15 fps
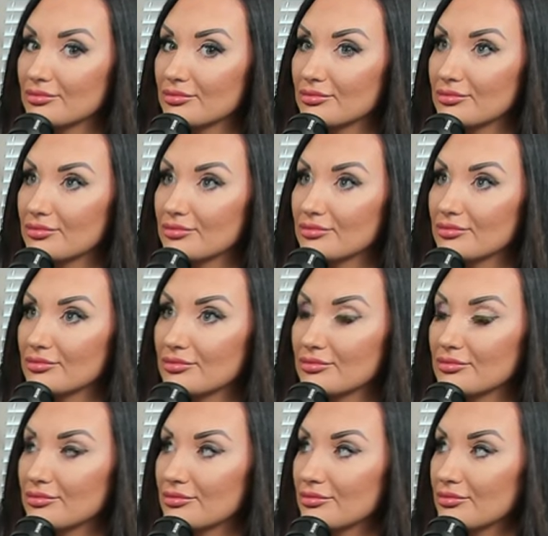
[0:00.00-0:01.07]

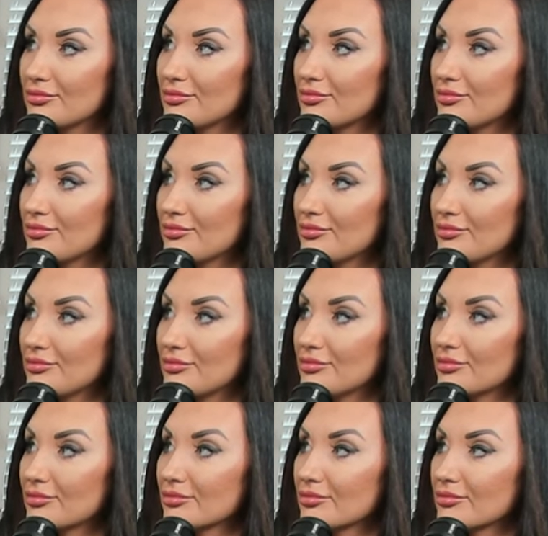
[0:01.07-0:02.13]

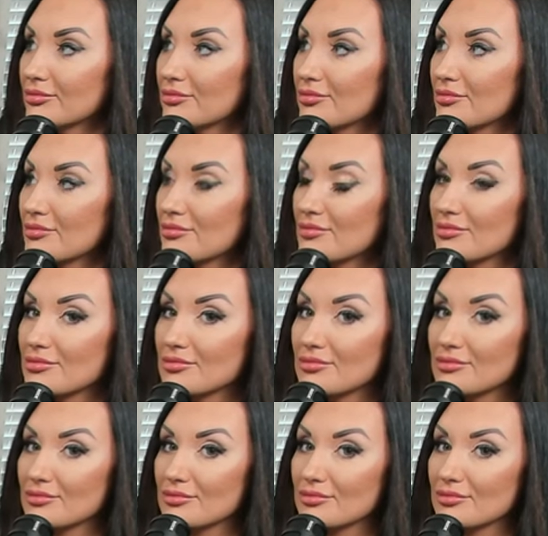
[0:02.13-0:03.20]

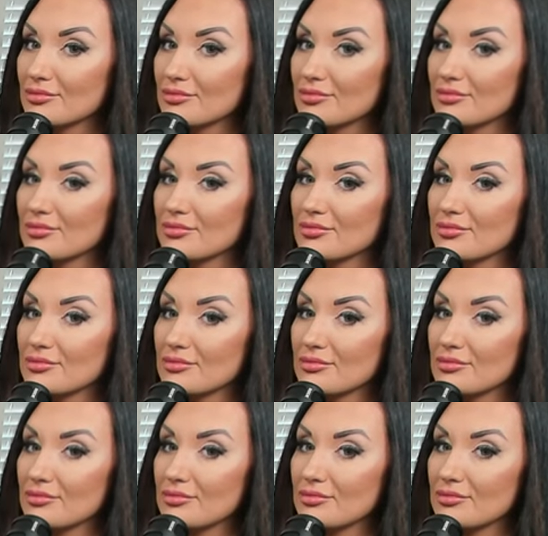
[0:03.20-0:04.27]

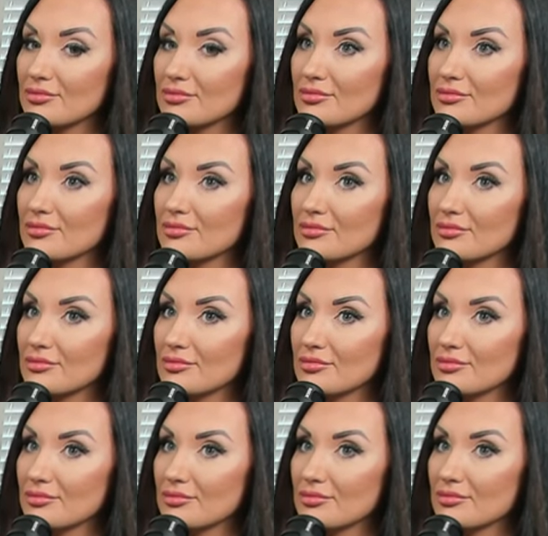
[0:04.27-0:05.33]

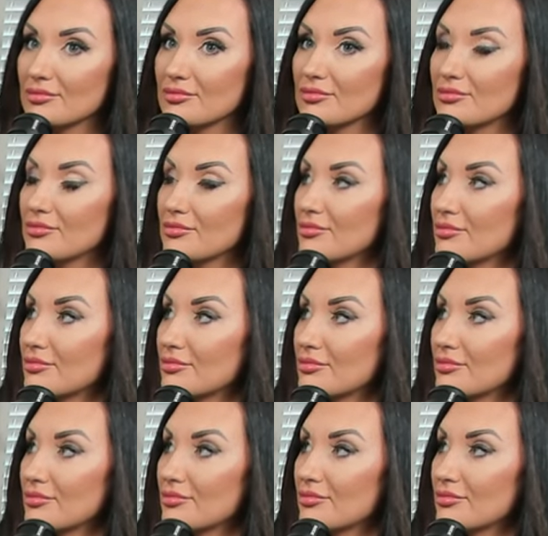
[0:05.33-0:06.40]

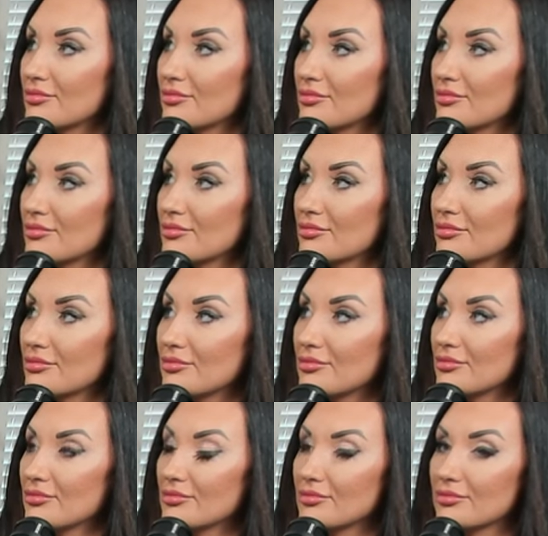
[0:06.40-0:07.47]

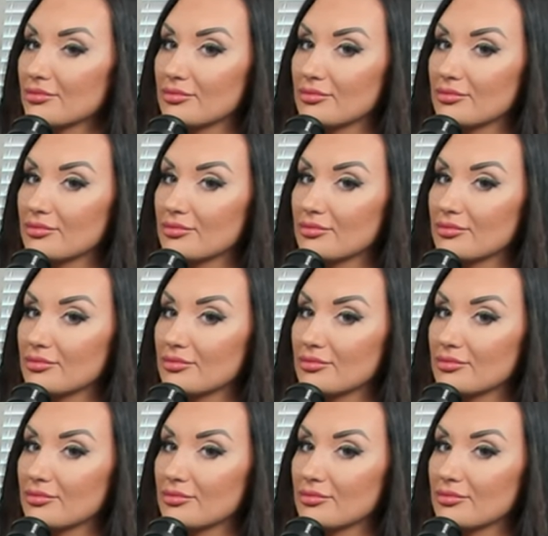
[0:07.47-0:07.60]
(not speaking)